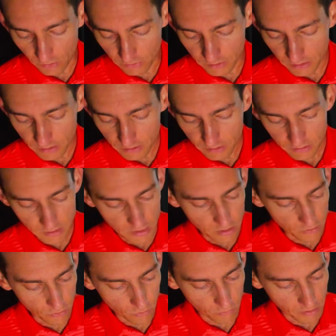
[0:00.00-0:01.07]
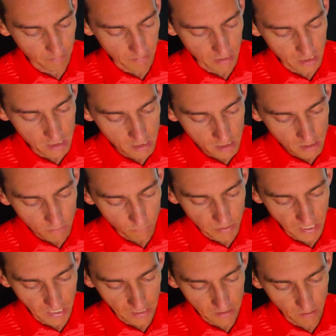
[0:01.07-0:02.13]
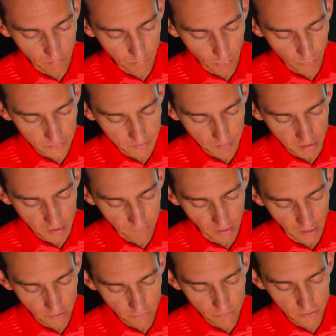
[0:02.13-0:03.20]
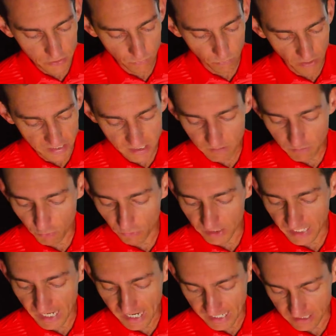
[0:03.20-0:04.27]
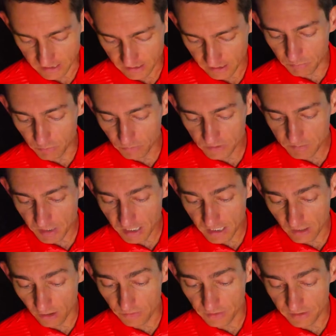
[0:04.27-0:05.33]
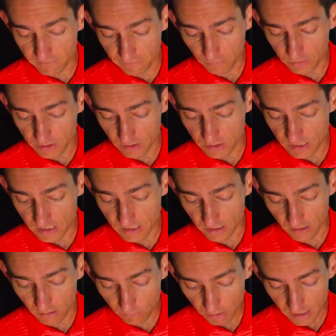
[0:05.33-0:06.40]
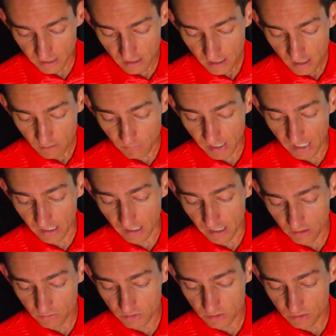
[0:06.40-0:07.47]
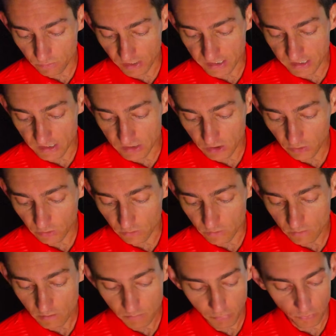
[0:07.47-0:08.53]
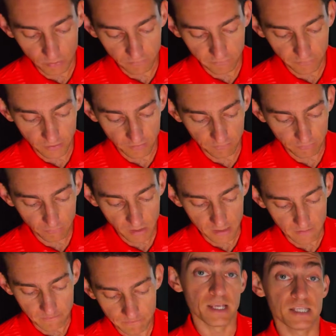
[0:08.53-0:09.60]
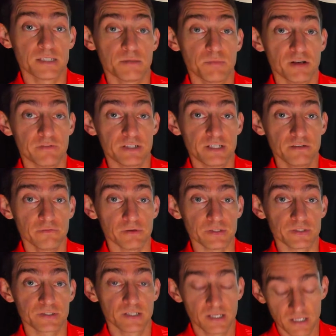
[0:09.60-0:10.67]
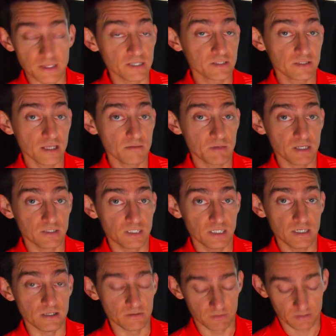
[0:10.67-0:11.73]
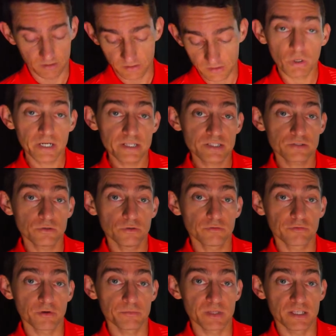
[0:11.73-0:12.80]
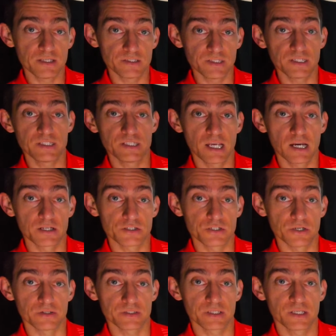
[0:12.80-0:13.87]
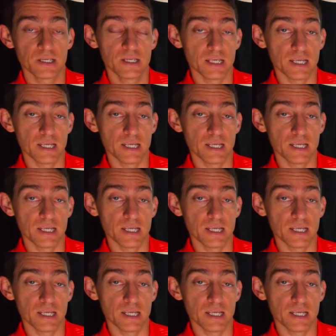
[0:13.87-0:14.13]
on the Uneekor Eye Mini, we had a ball speed of 120.8. The ball speed on the Foresight GC3, we had 122.53. There's a bit of a difference. And this theme continues. What I saw from the 60-yard shots